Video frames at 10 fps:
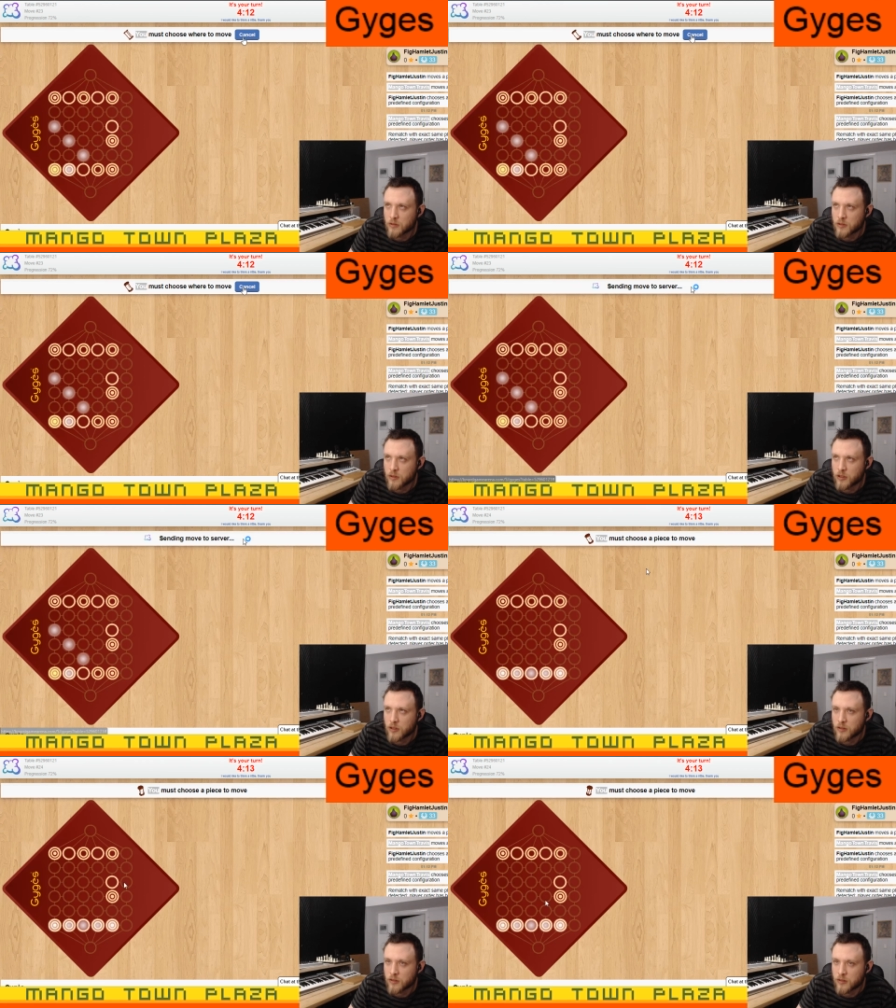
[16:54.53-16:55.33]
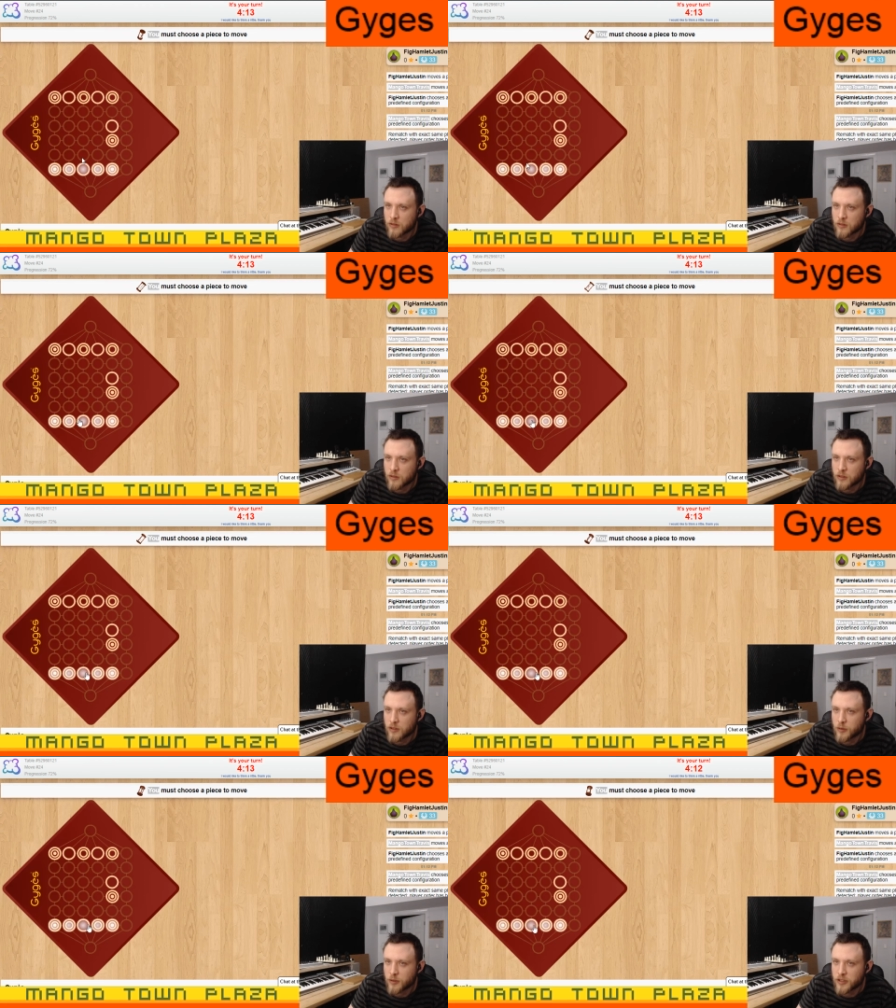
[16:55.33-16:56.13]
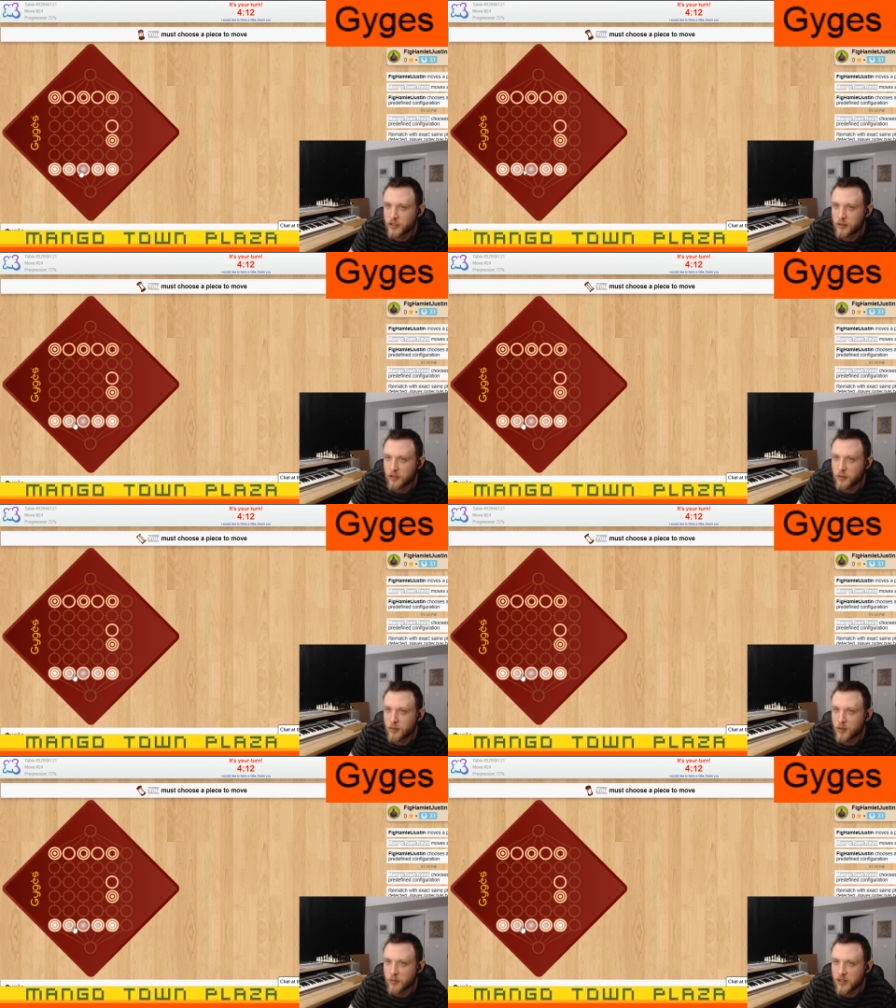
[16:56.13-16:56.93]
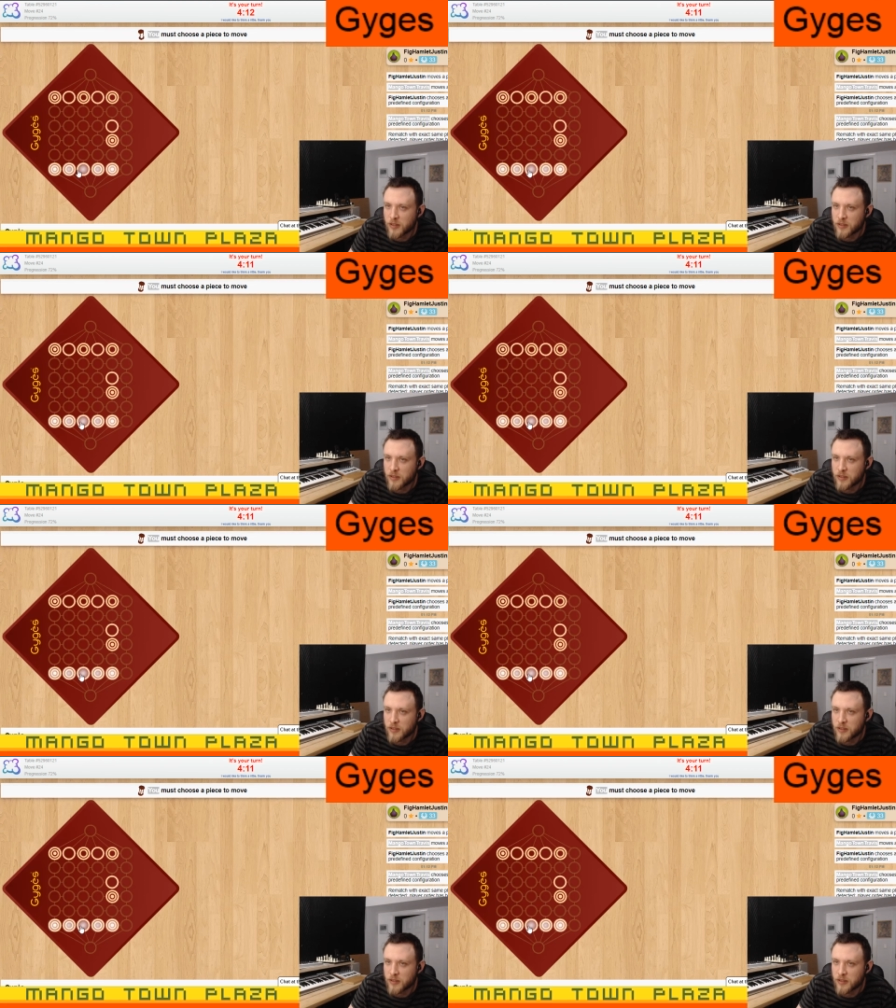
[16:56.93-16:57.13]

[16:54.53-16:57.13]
Yeah. Wish I knew a little bit more about it.